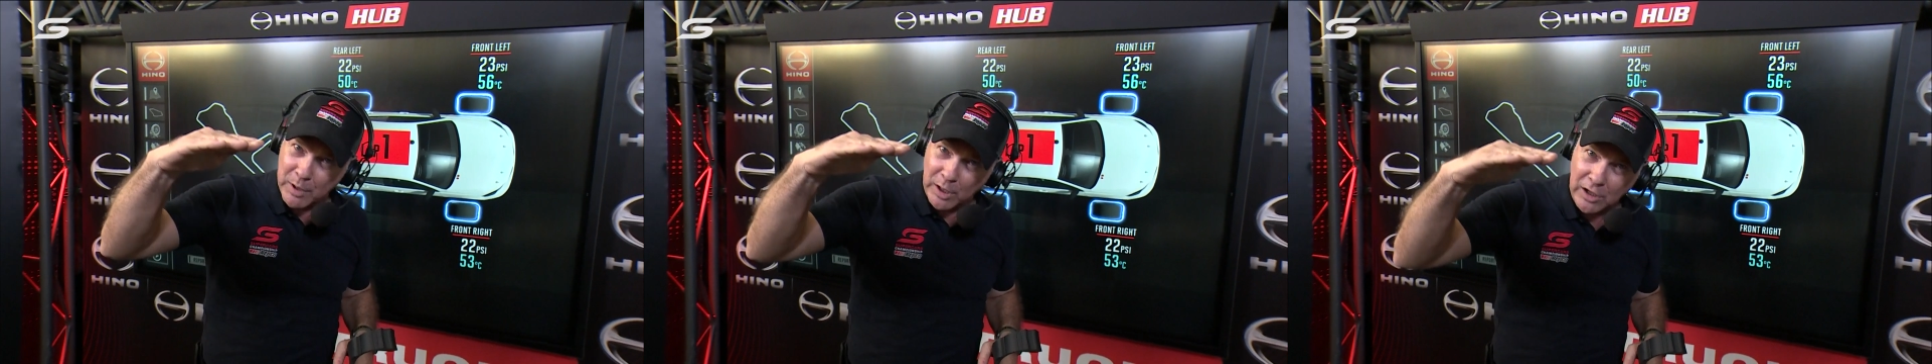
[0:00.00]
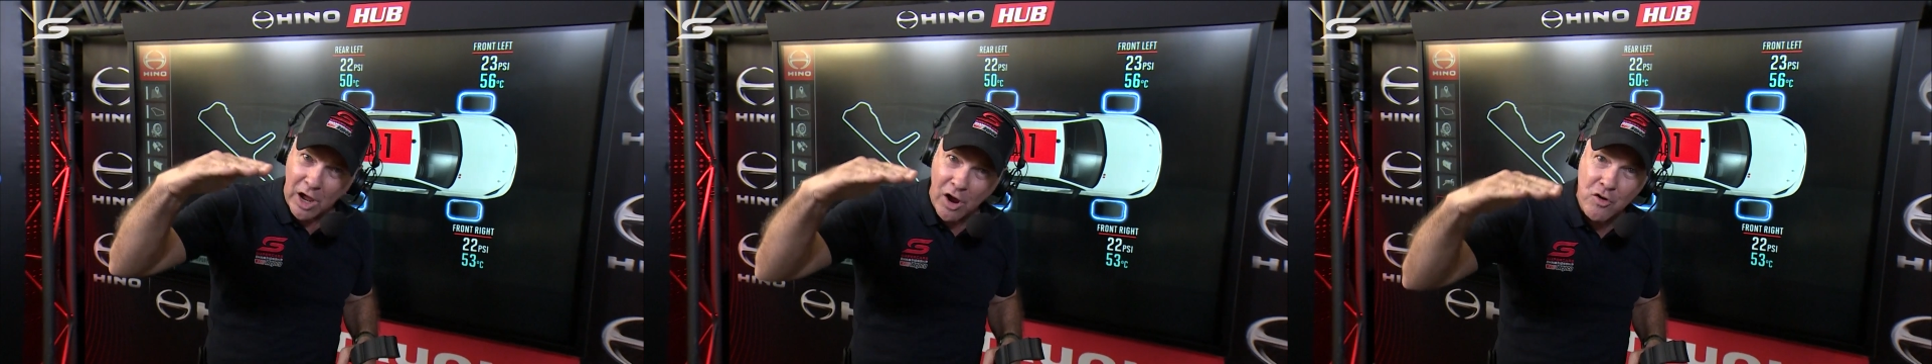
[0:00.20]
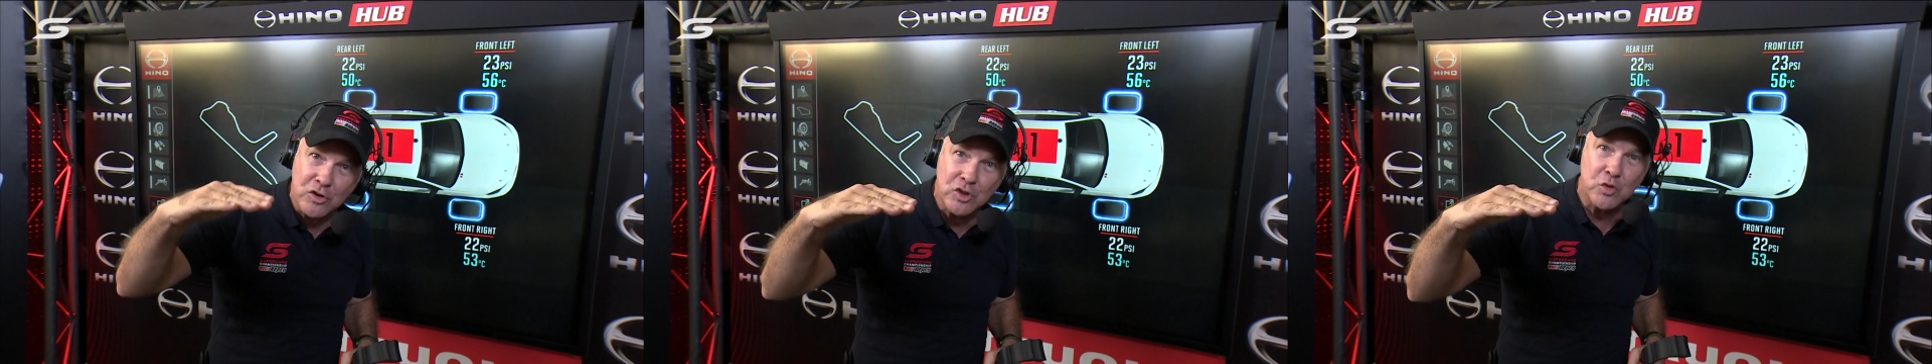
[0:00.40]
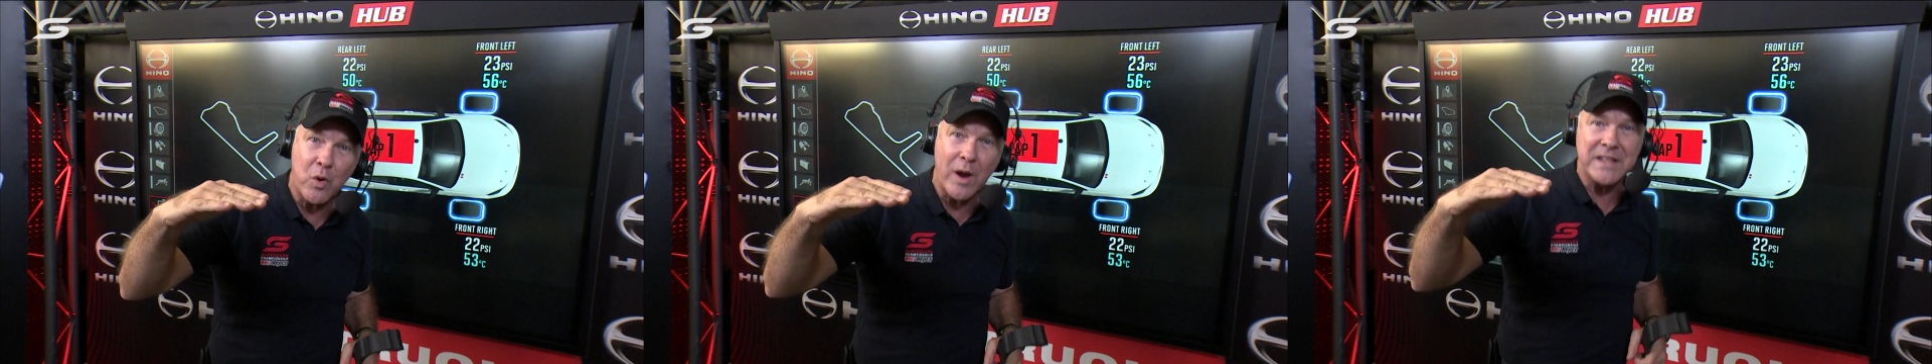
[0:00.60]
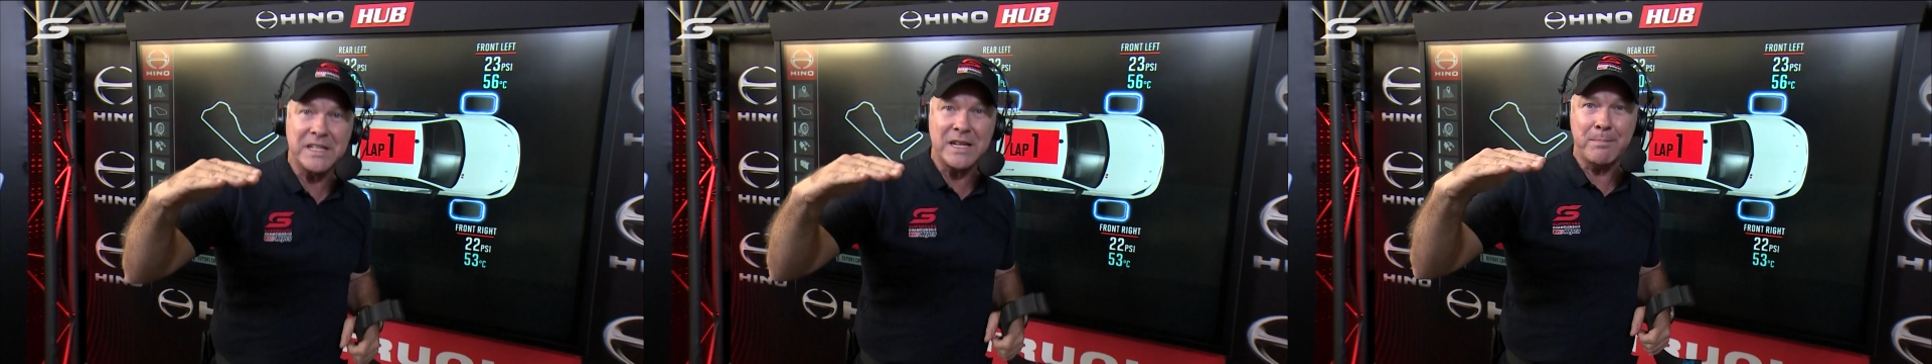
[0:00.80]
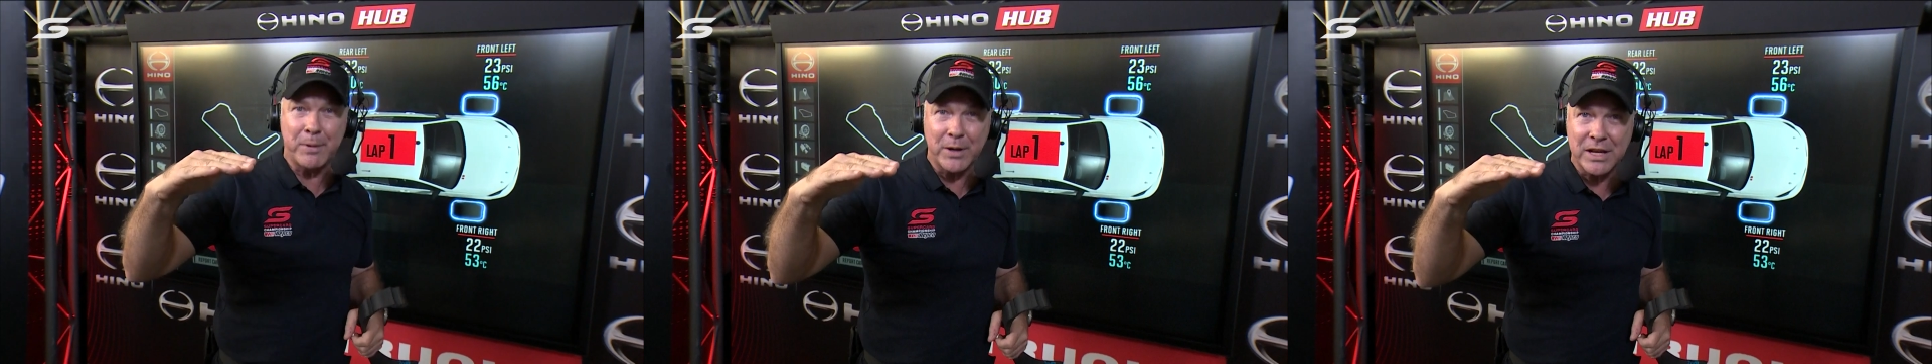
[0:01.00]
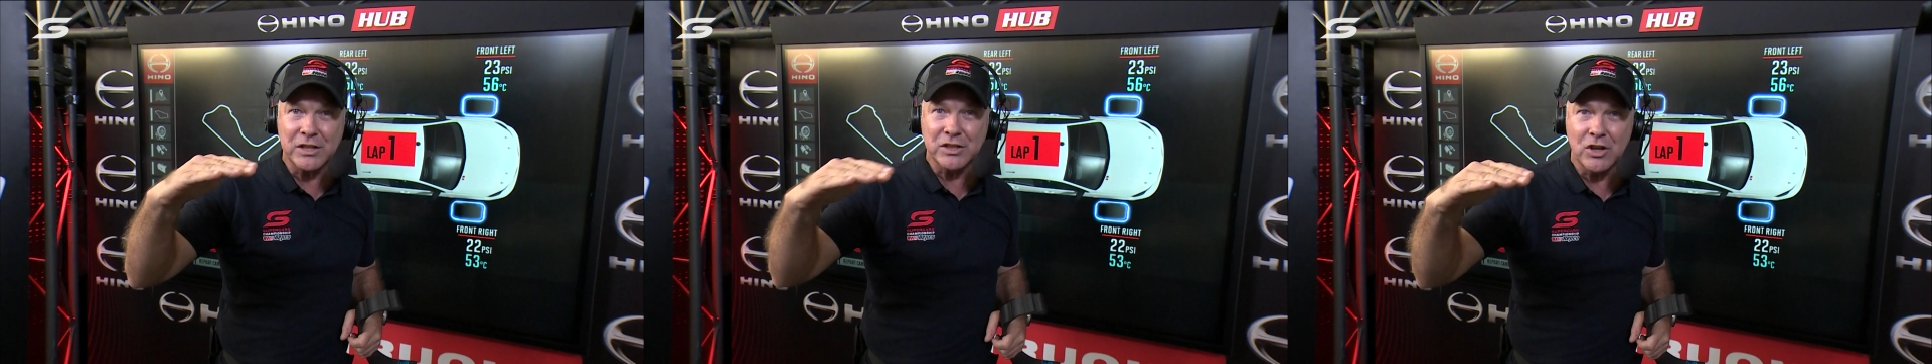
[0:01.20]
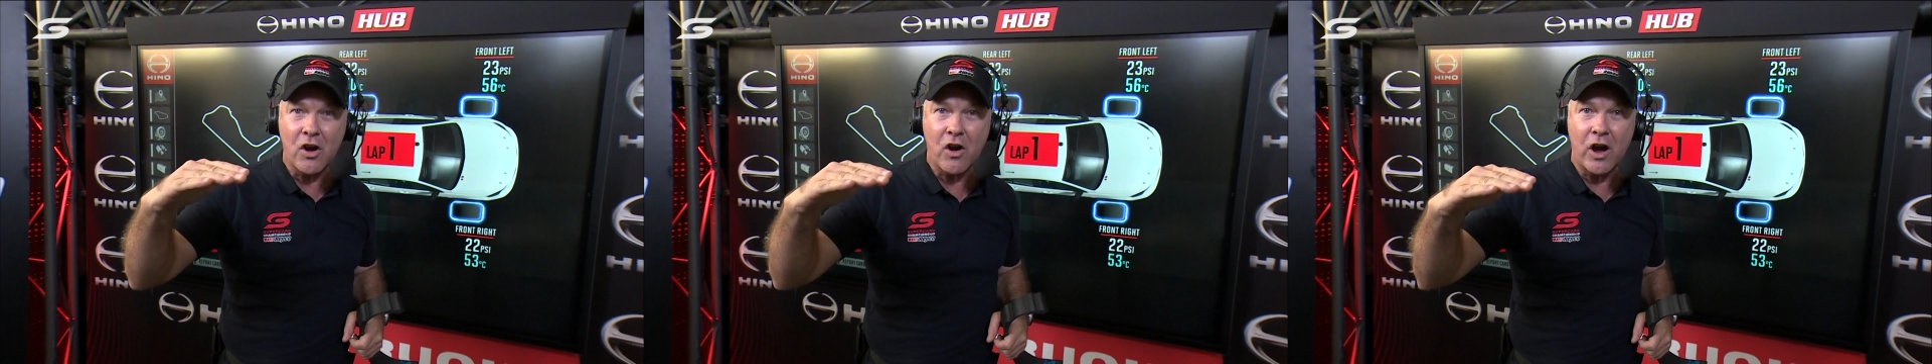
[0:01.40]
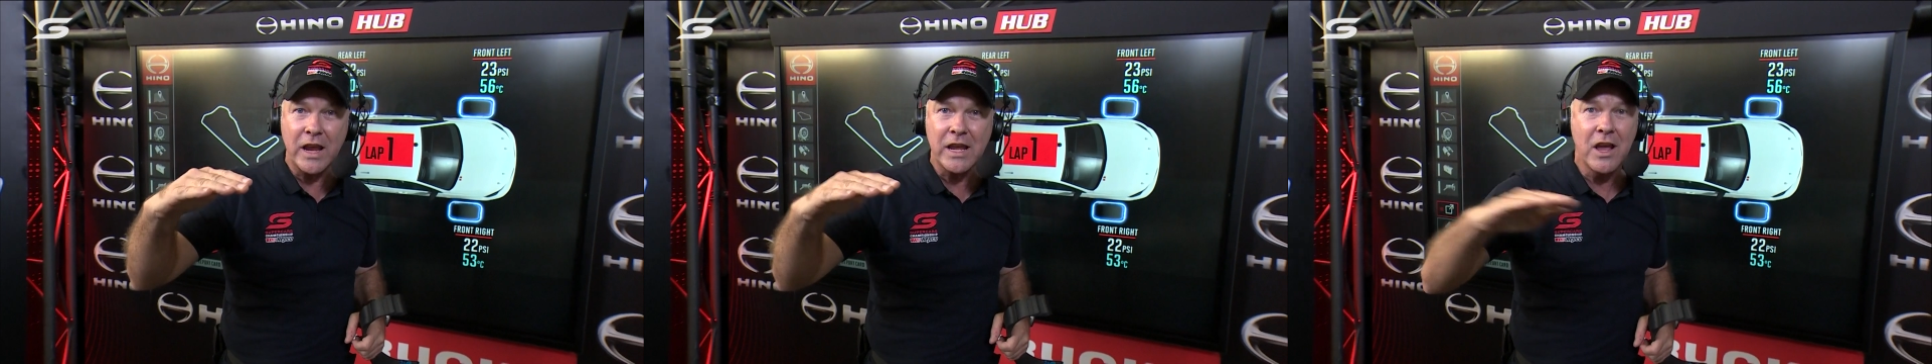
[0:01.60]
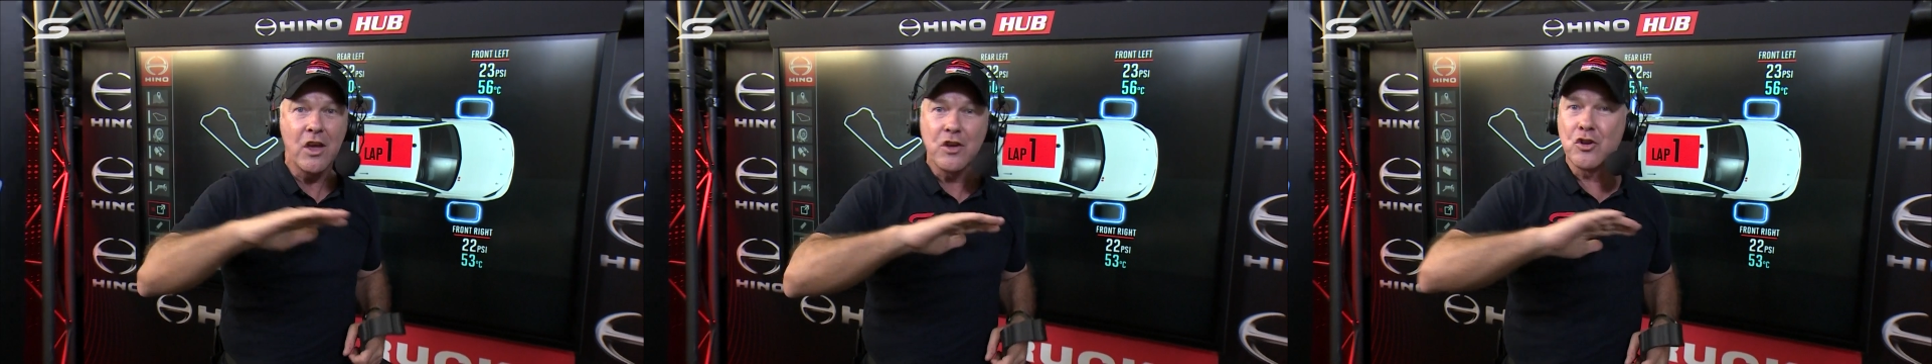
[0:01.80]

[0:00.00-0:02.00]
below 20 PSI,